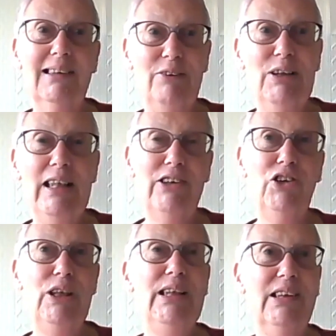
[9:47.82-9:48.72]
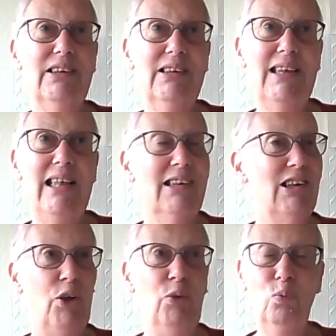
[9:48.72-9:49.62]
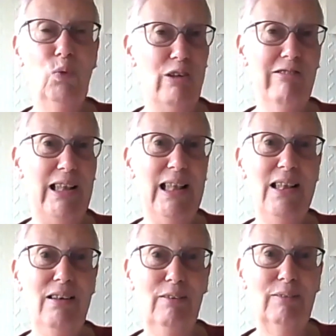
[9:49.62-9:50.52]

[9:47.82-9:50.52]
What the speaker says: So, Jesus says, don't worry